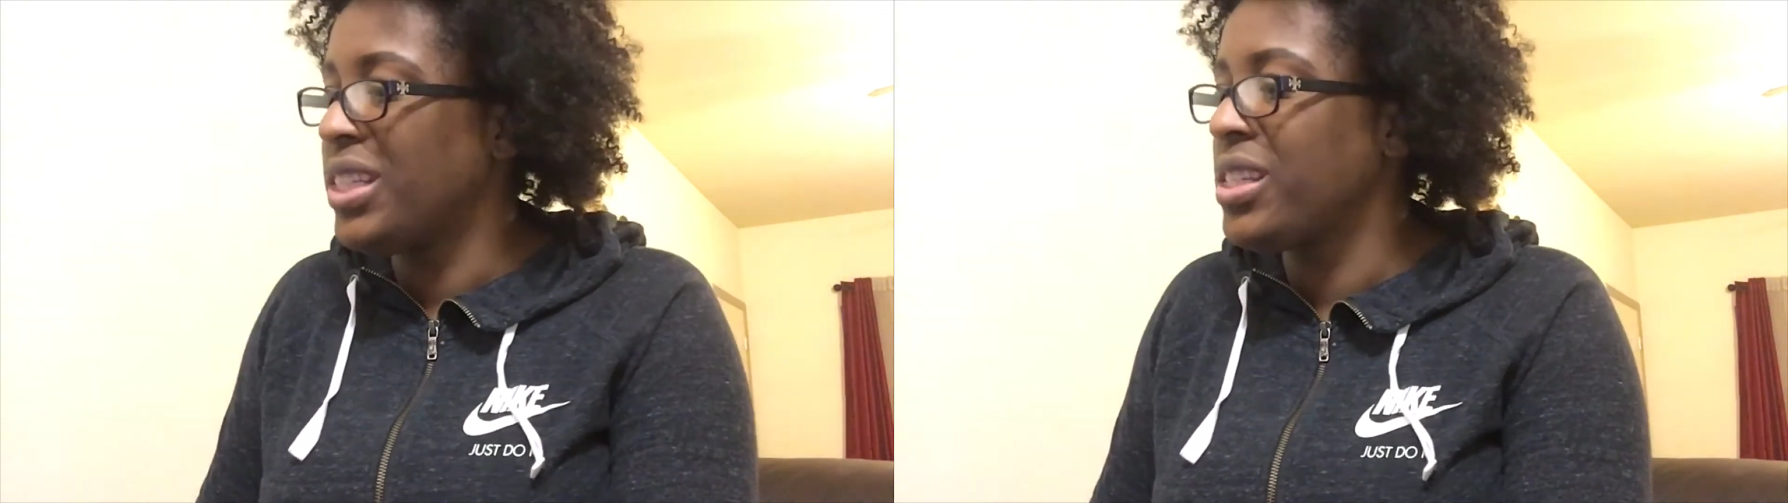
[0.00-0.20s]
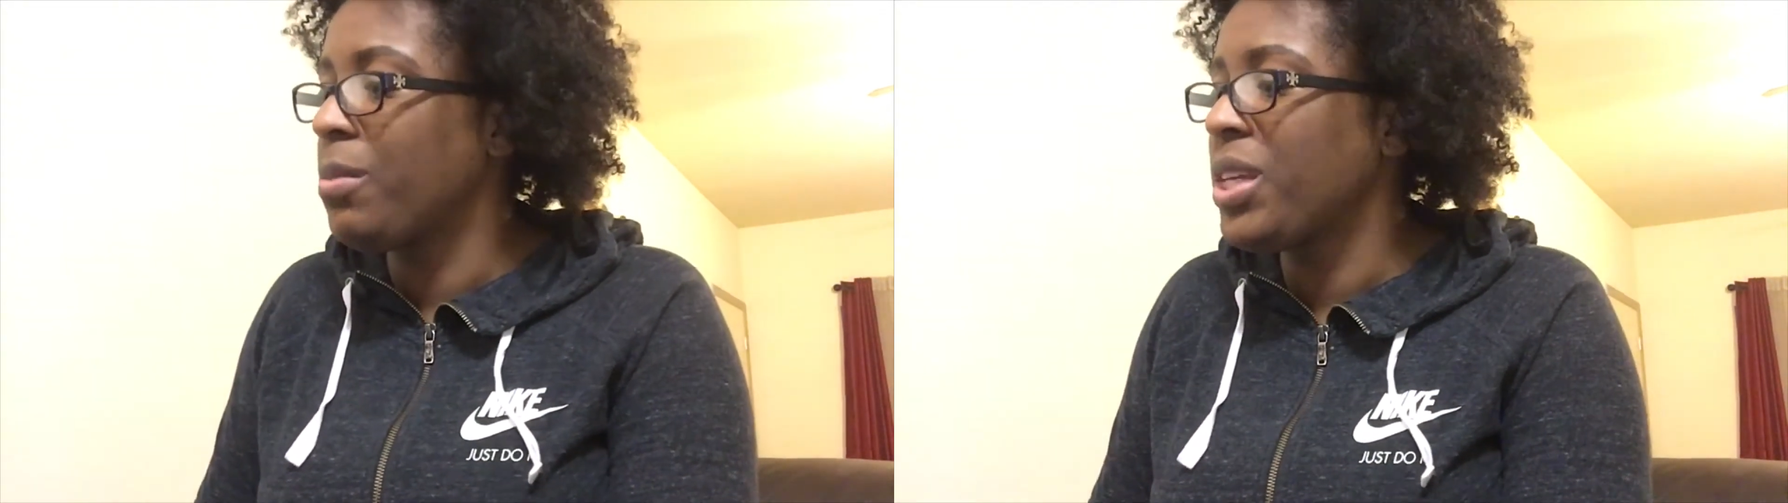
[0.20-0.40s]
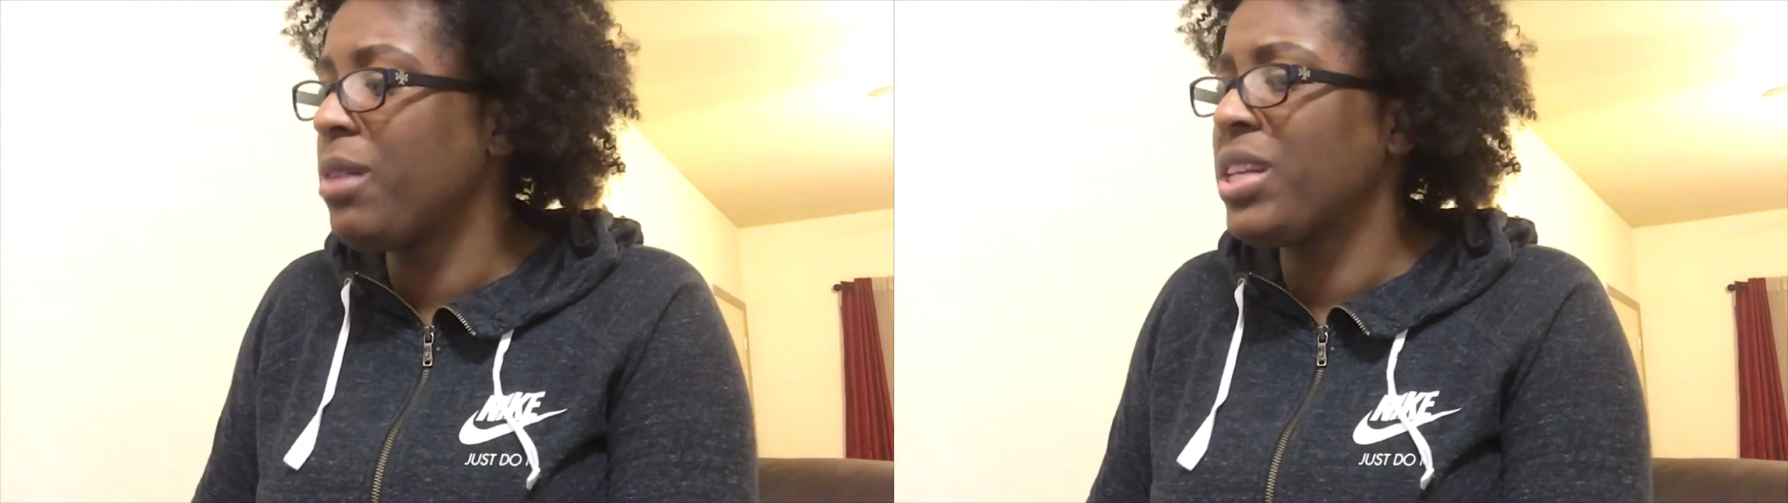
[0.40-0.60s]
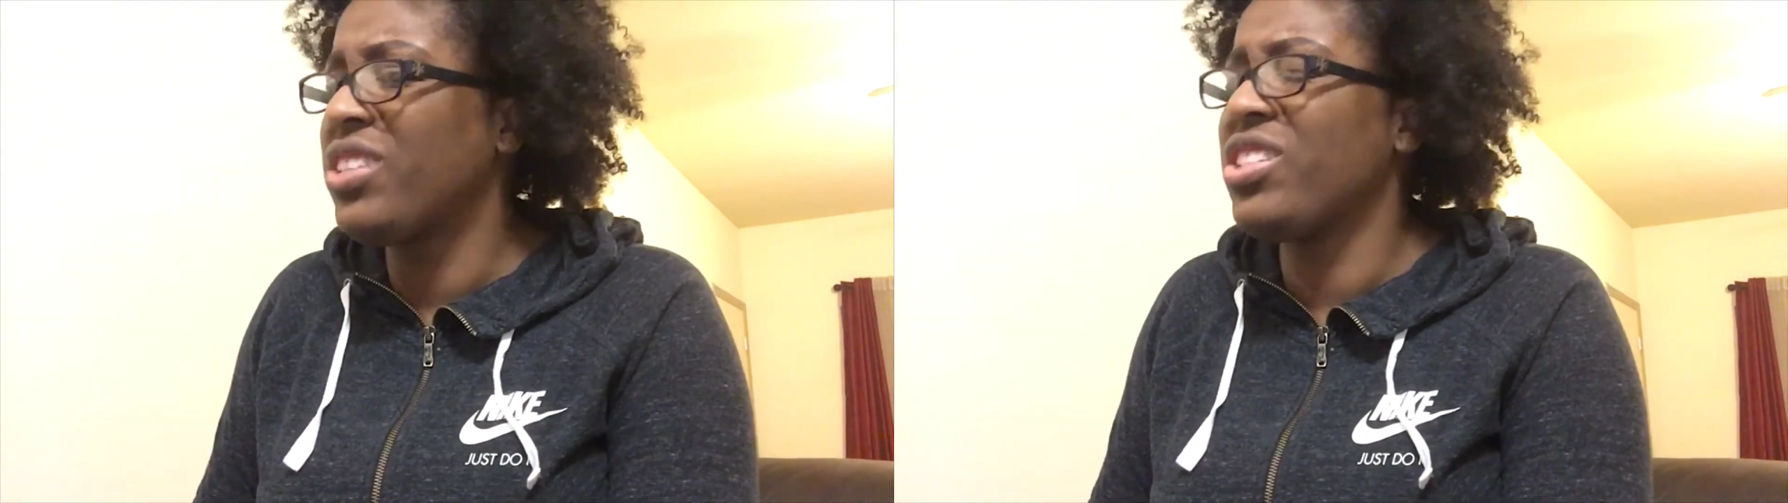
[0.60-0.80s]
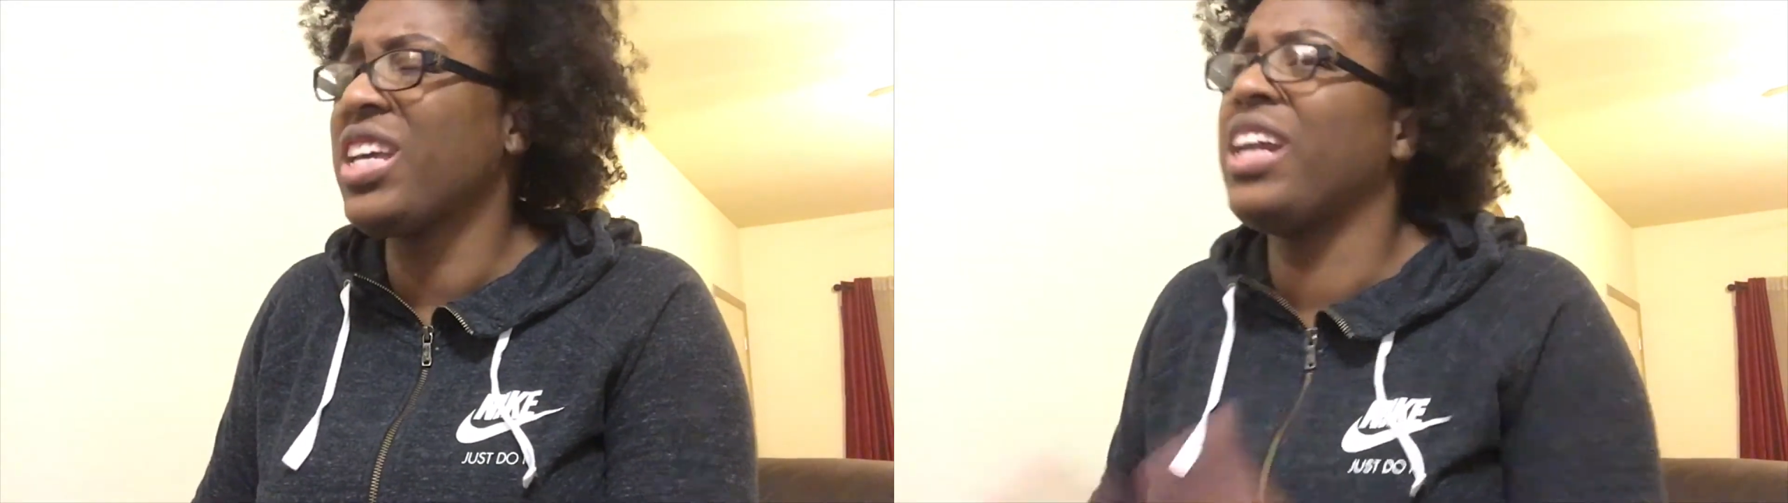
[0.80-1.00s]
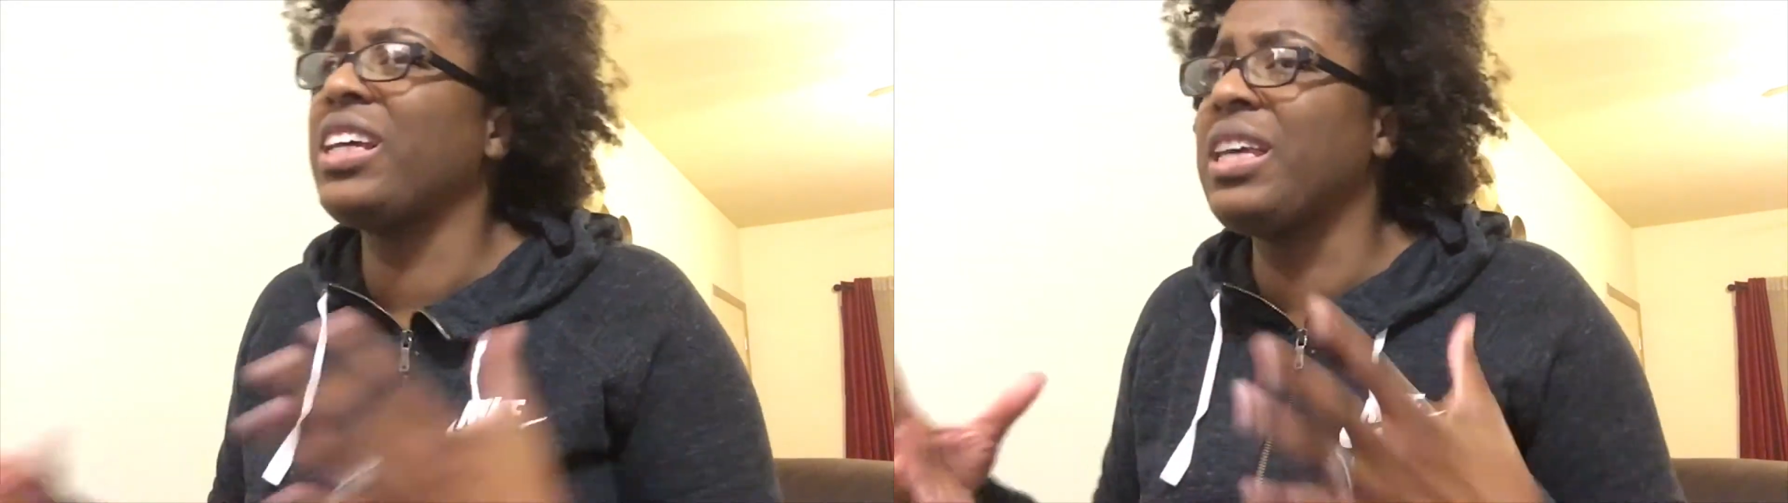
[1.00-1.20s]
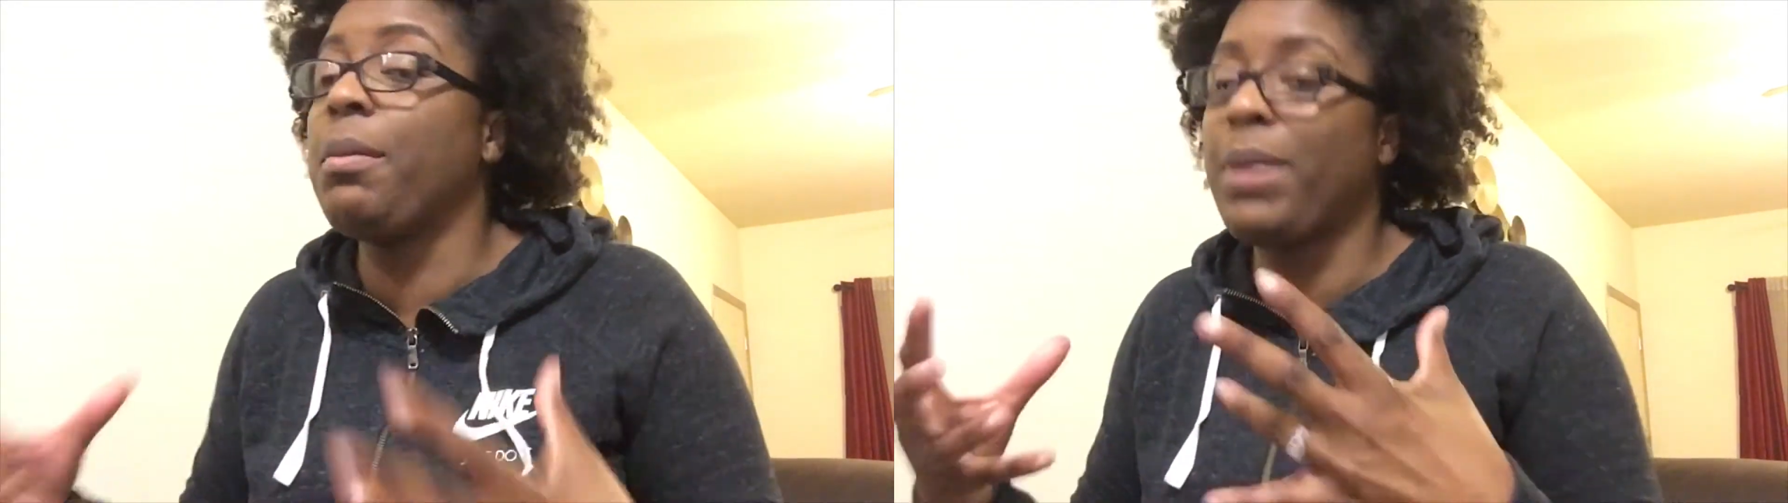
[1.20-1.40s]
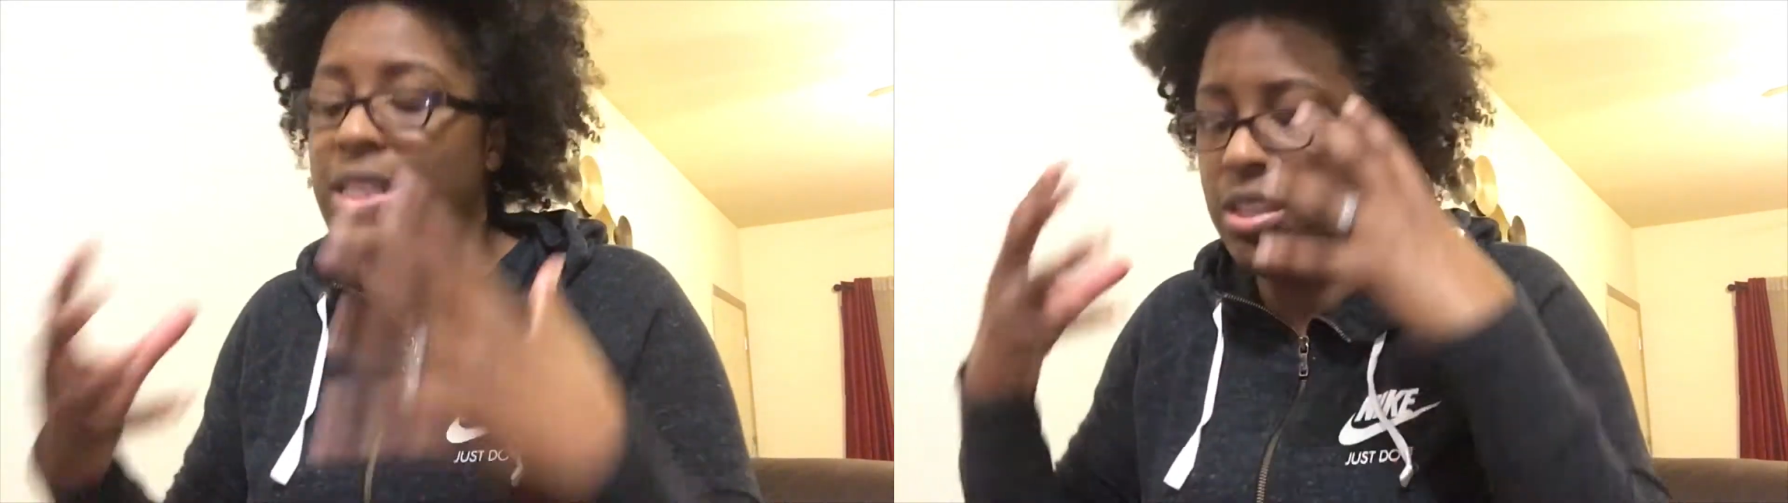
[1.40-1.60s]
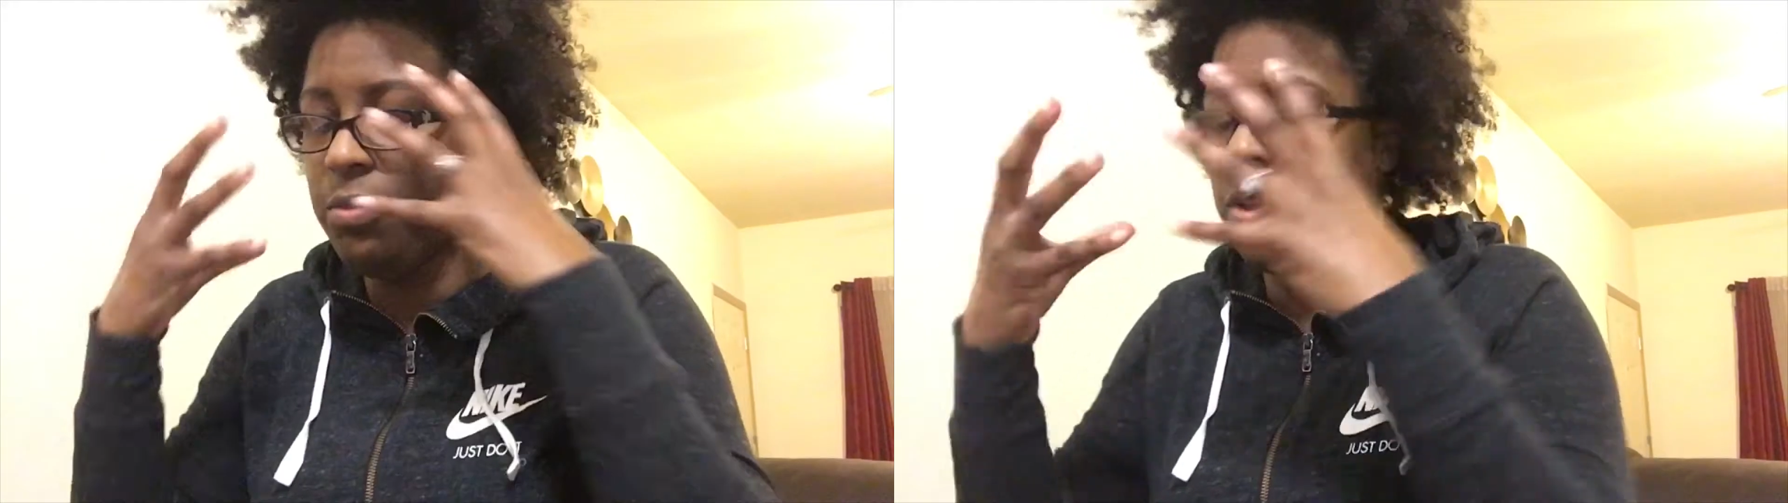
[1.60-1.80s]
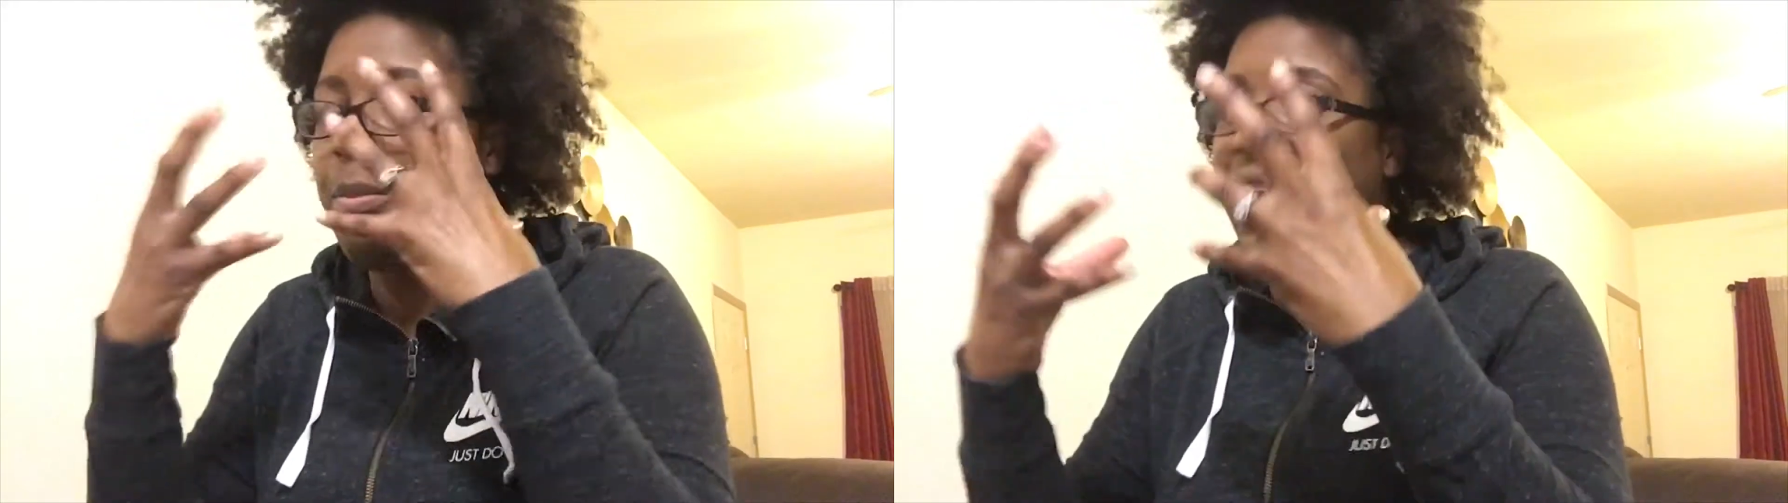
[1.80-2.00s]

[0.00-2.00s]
sometimes I just got to get myself in the